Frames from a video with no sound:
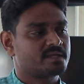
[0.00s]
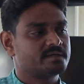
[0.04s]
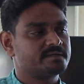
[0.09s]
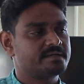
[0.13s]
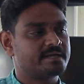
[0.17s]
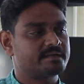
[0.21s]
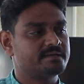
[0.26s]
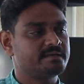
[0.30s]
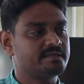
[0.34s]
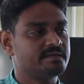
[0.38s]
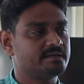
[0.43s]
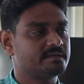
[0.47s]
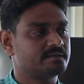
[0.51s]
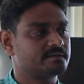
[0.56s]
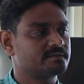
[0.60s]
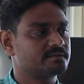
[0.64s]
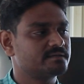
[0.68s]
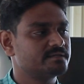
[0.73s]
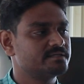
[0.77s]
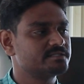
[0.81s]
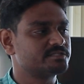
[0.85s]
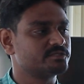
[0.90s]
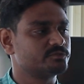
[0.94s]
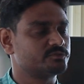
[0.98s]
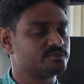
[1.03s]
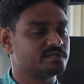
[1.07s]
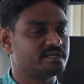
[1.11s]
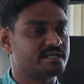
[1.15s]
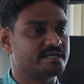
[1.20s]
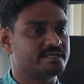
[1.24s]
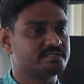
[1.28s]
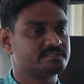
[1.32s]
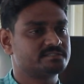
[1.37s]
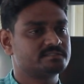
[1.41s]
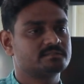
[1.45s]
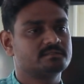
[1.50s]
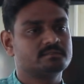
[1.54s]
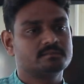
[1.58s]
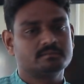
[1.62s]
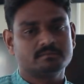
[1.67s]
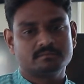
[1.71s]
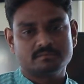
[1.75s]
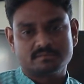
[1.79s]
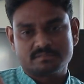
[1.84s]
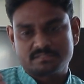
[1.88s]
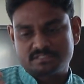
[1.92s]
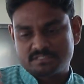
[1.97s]
technique is utilized.
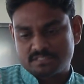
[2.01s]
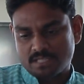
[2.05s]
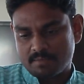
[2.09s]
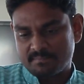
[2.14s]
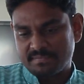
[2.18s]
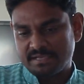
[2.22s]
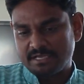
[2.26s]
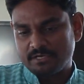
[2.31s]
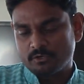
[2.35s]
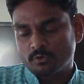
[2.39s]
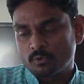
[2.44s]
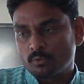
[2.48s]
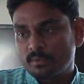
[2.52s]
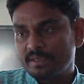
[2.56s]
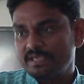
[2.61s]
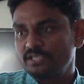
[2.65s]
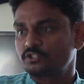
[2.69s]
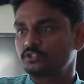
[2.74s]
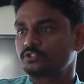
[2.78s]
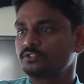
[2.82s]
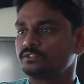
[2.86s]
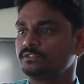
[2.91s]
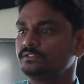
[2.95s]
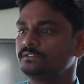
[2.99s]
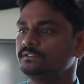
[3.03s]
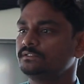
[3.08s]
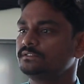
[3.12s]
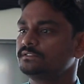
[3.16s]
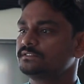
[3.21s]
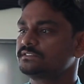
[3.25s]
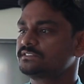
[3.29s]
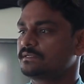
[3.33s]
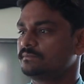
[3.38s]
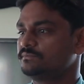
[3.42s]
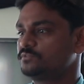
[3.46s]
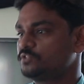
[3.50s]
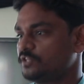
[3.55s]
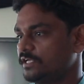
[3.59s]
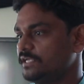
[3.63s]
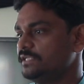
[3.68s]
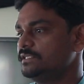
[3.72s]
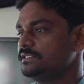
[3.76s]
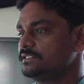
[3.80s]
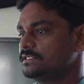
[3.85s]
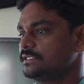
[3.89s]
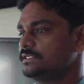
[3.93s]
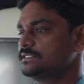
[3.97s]
Some innovation, some
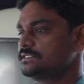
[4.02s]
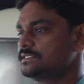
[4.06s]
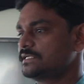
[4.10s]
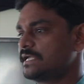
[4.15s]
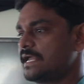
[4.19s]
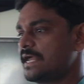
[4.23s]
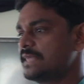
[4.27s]
changes,